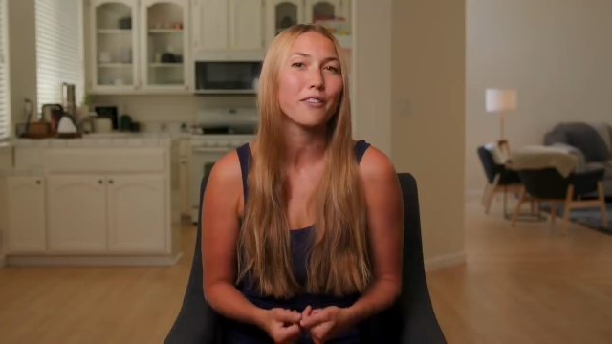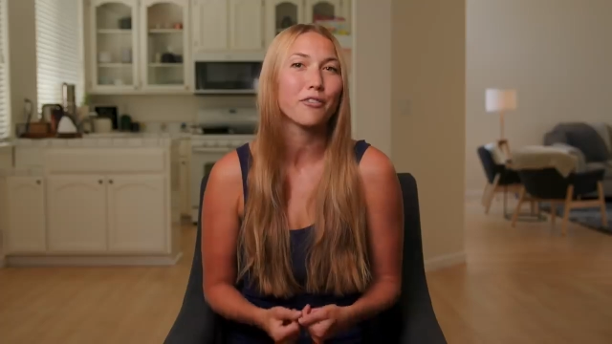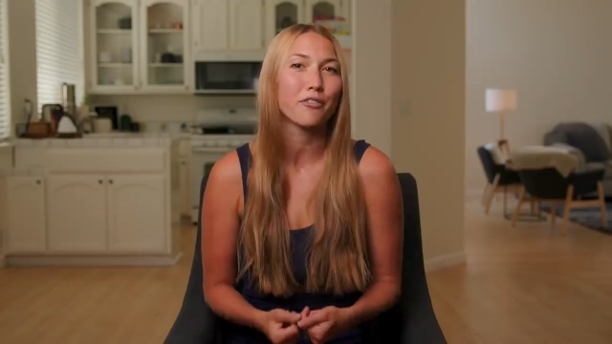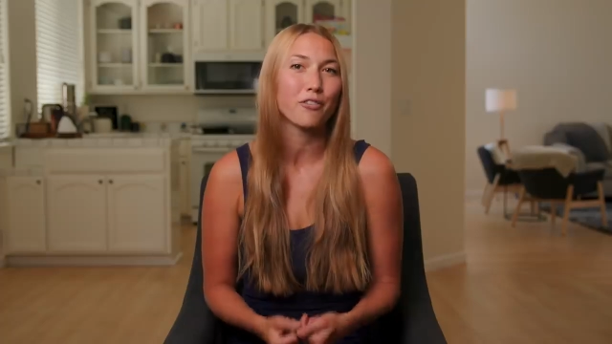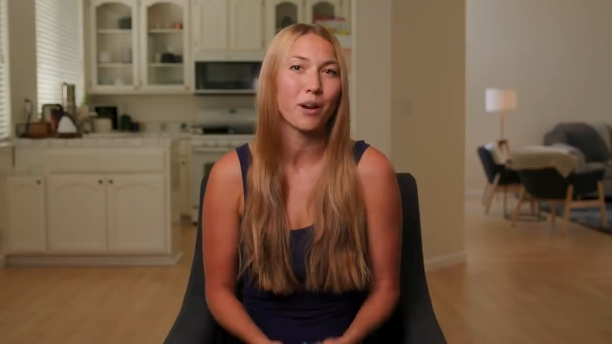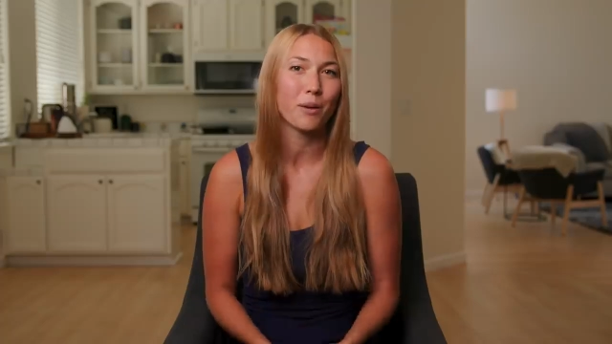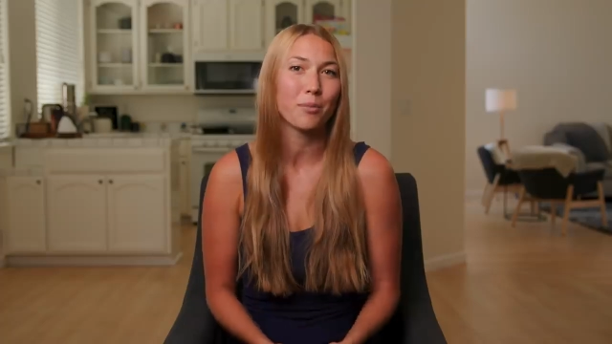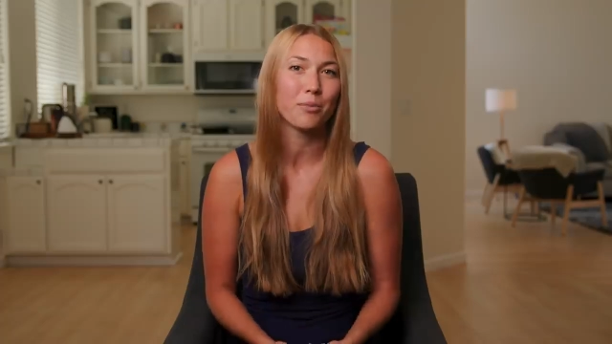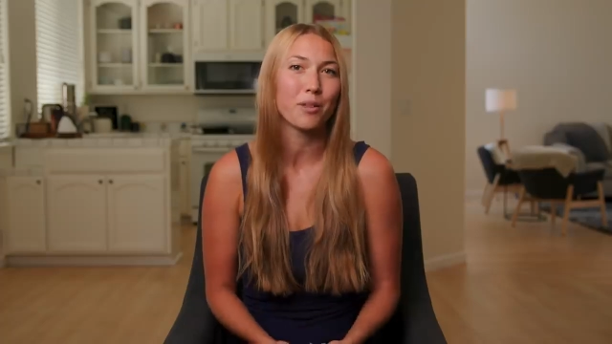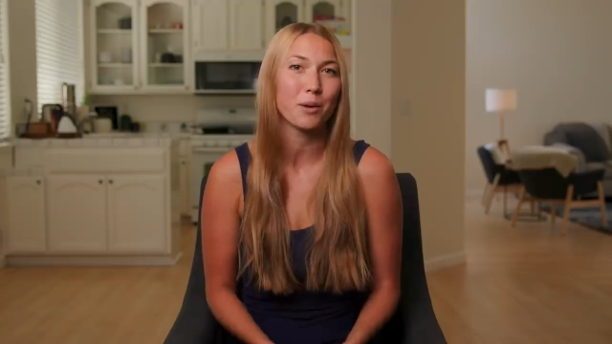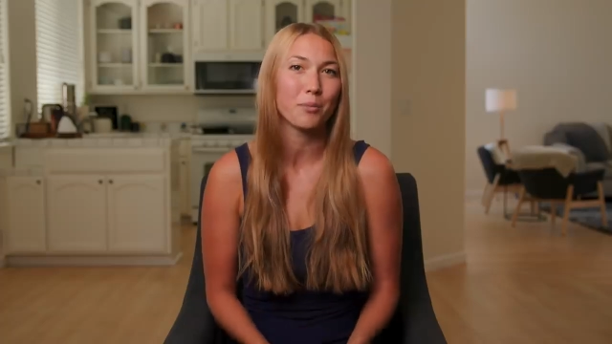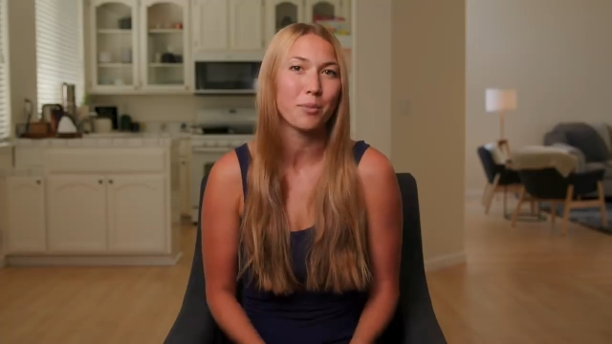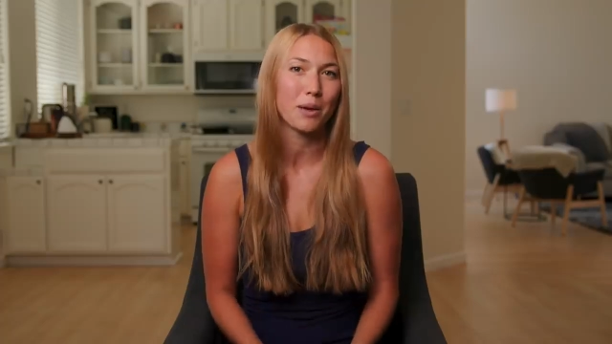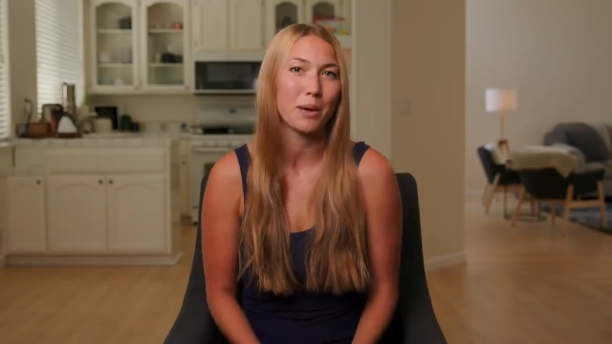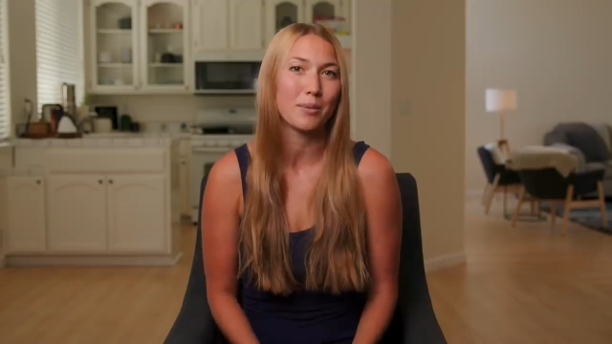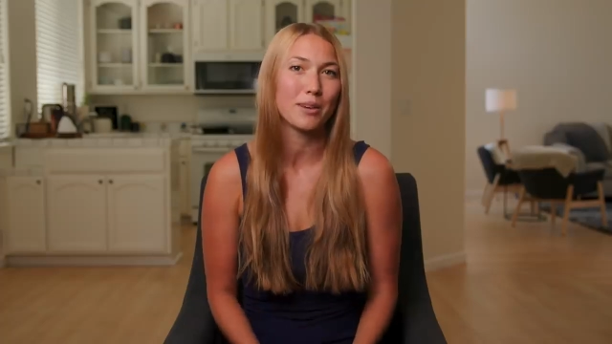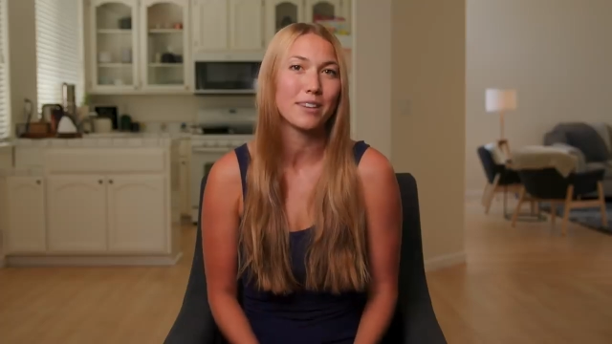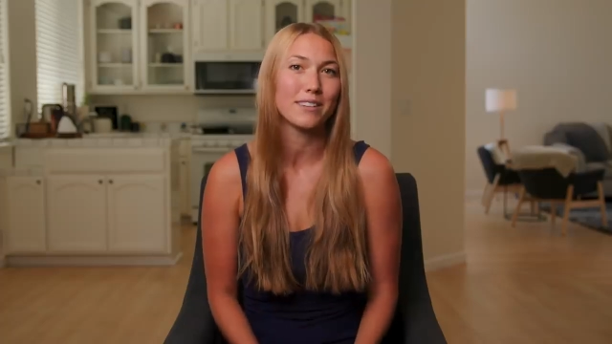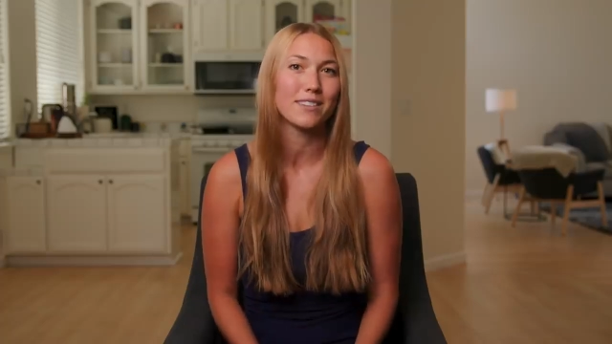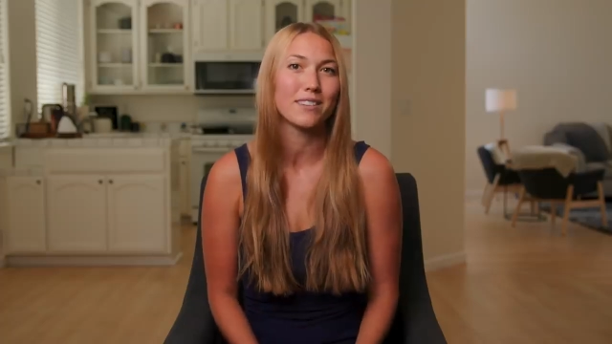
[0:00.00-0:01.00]
from their
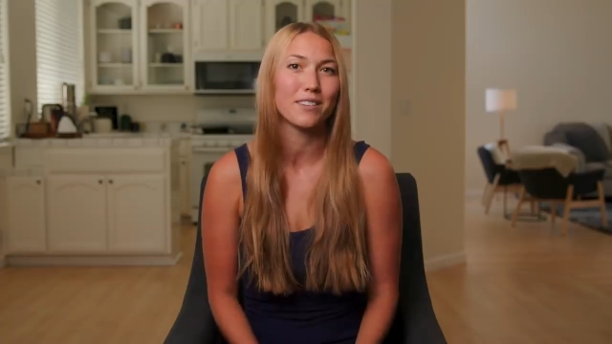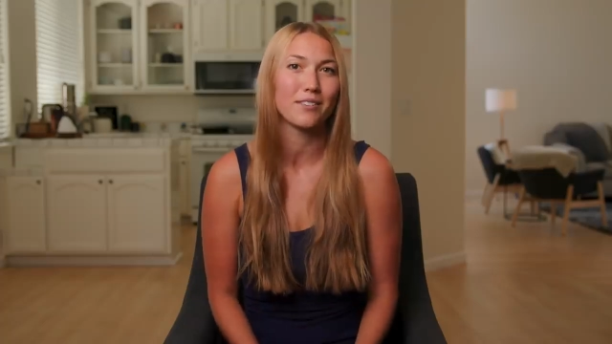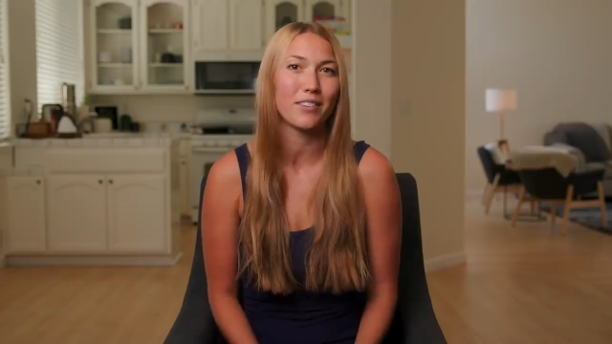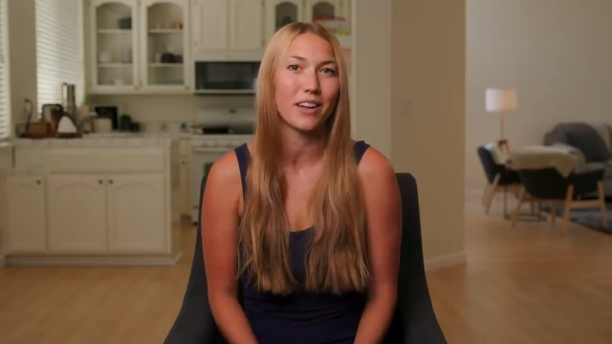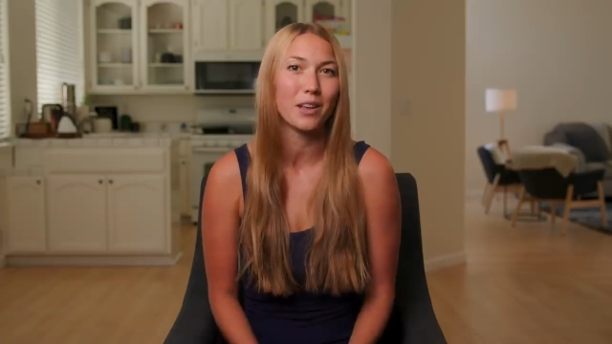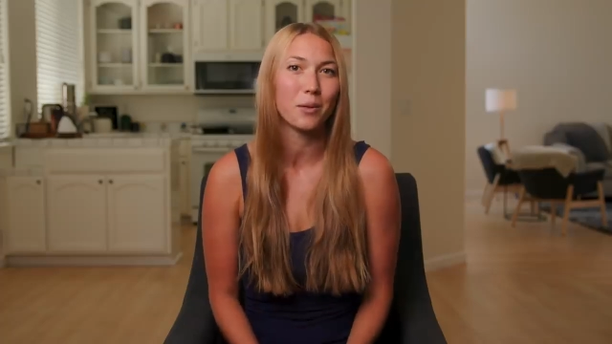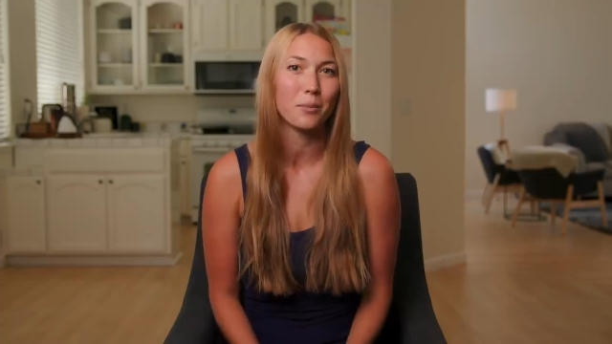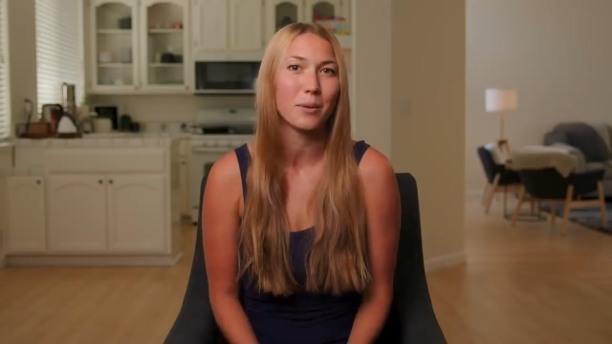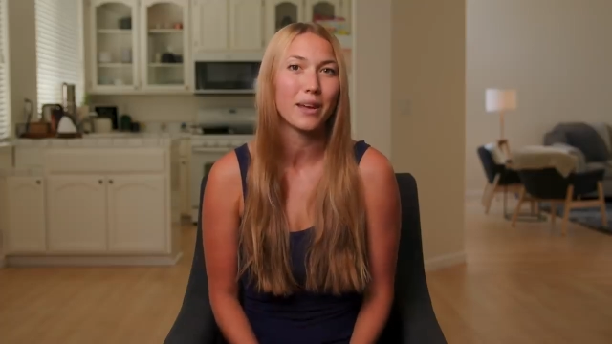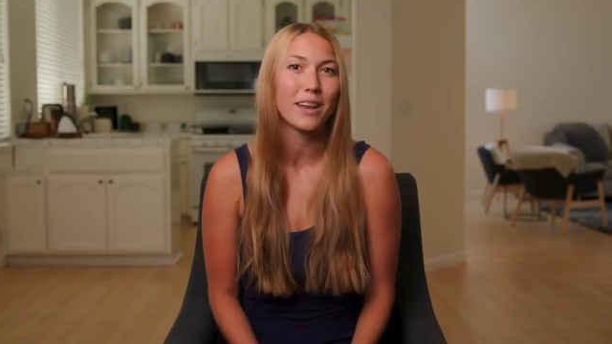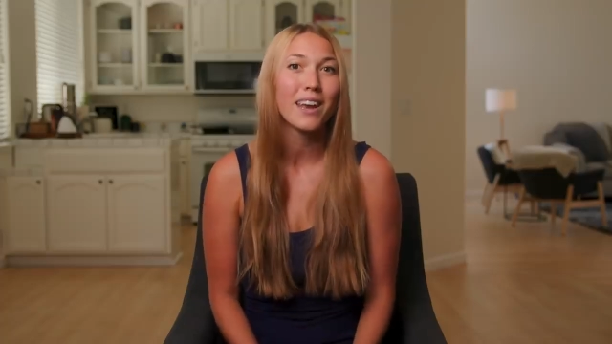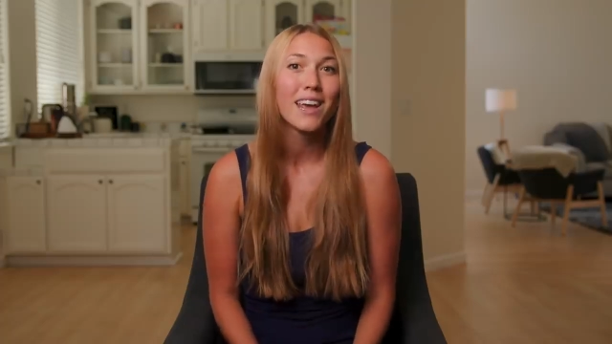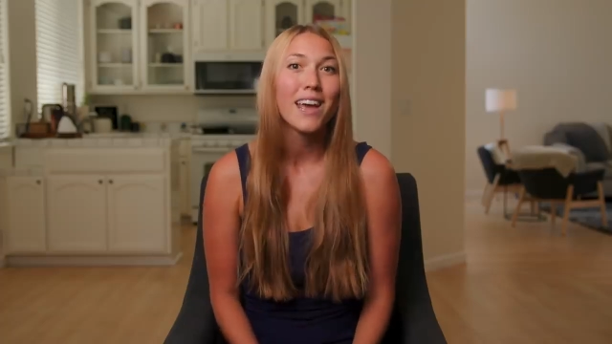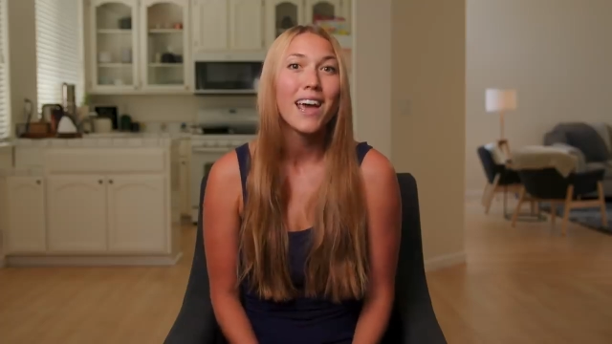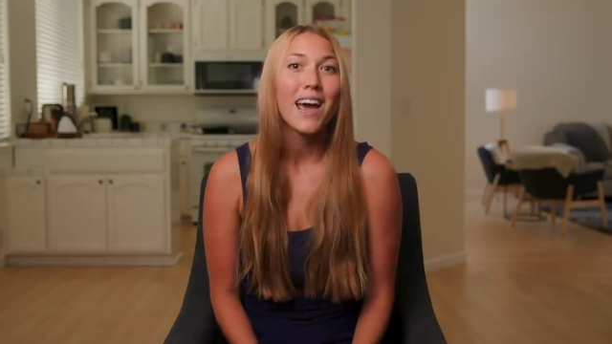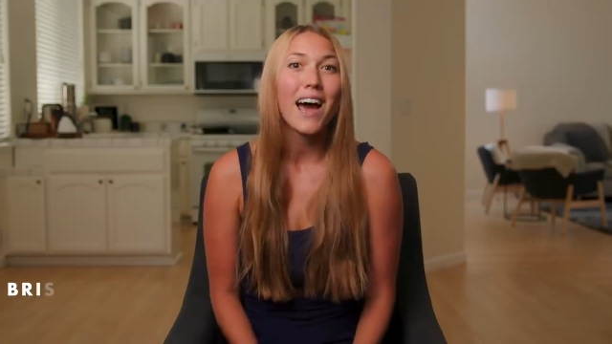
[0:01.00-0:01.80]
baby's development.